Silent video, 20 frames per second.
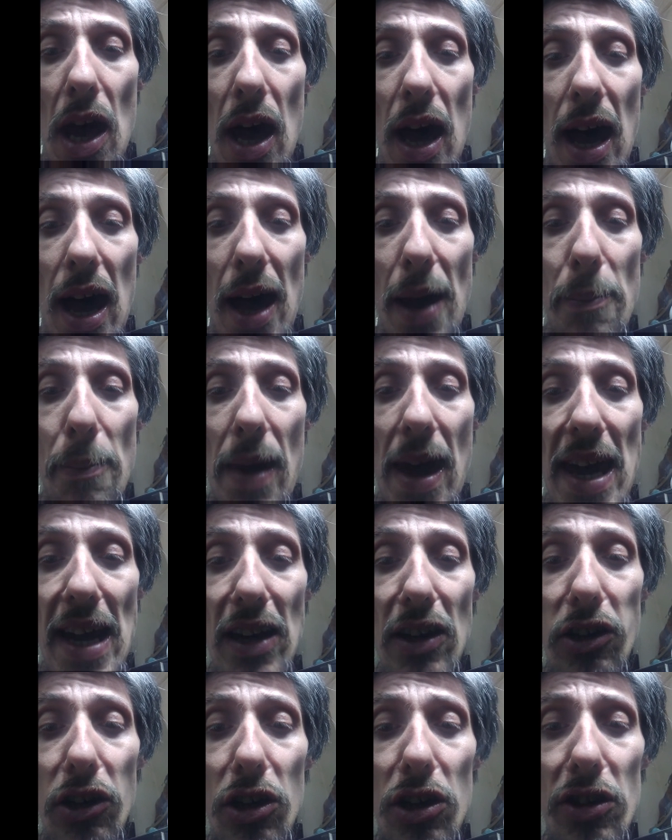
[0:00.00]
I
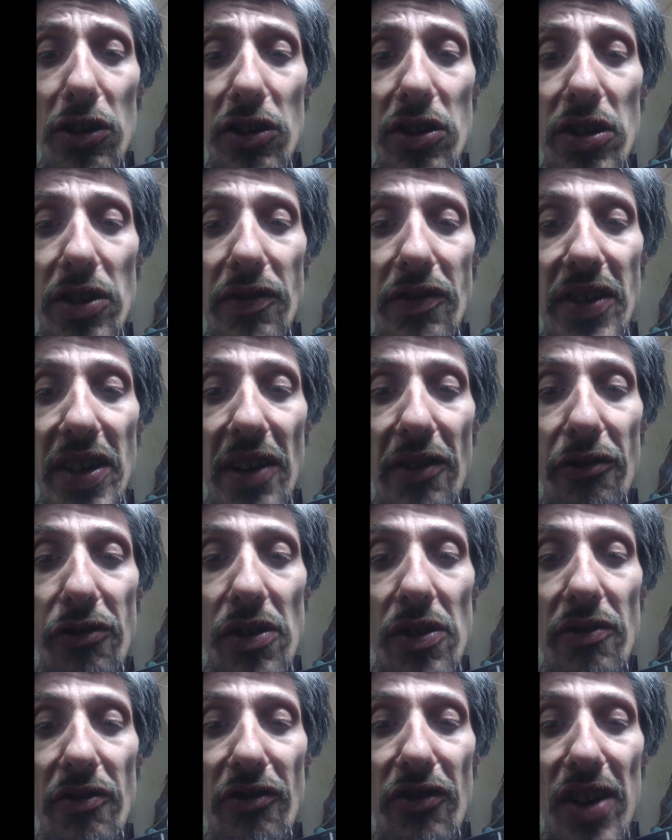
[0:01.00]
make lots of
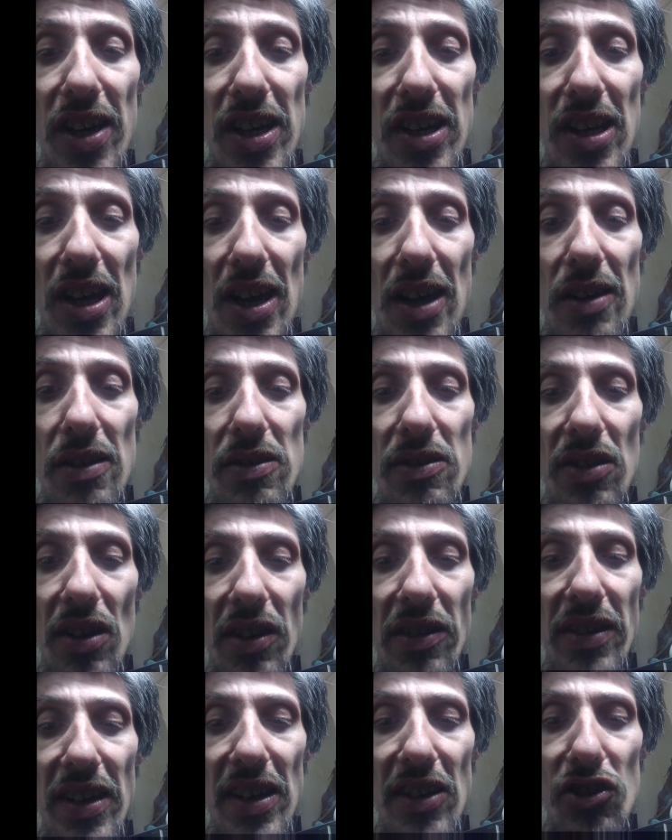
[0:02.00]
different videos
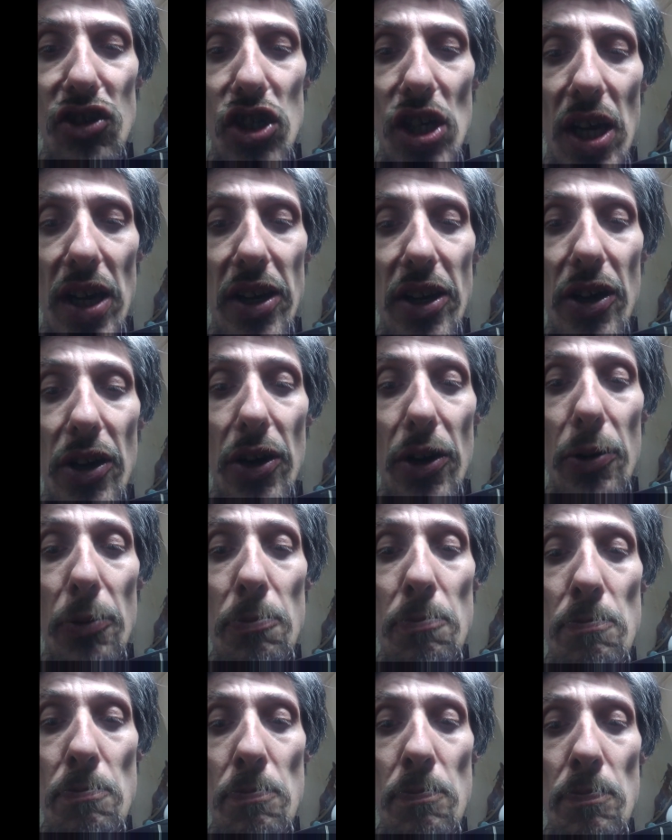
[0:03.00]
on this
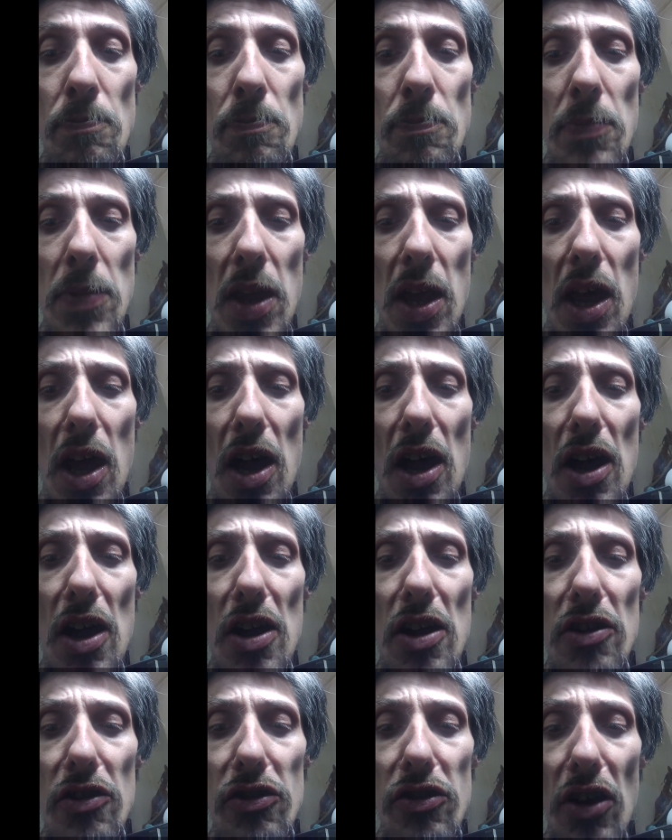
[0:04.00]
channel
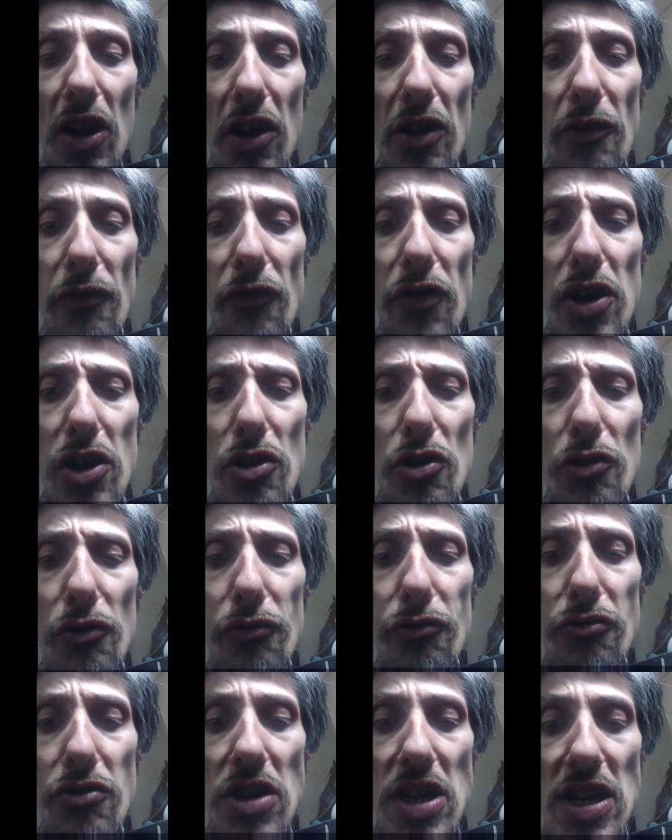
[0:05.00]
so feel
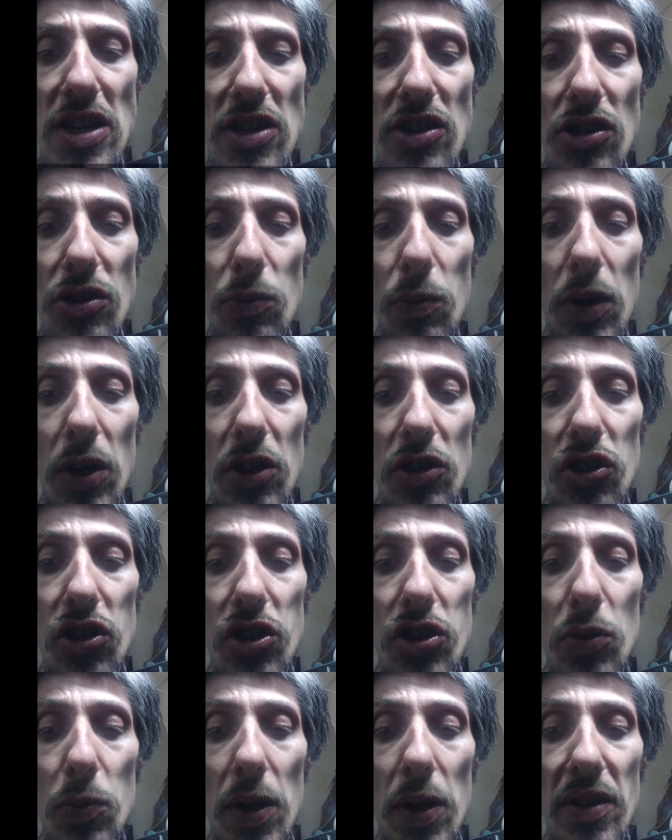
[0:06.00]
free to watch
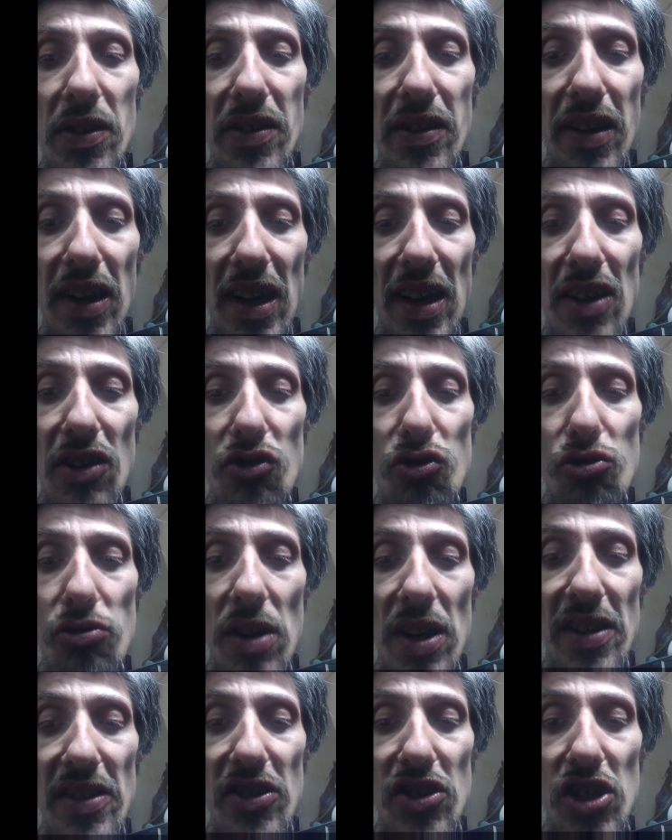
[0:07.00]
the ones that
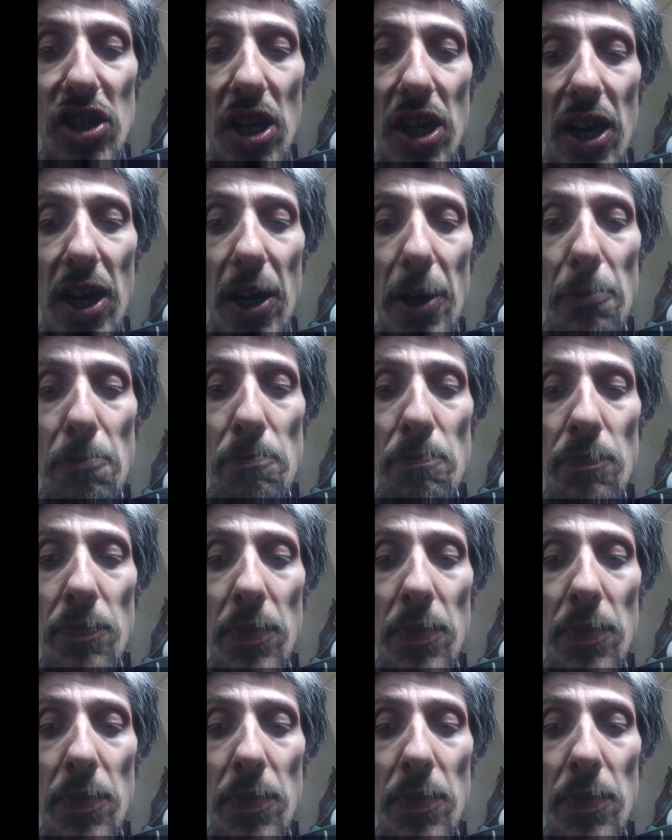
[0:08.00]
interest you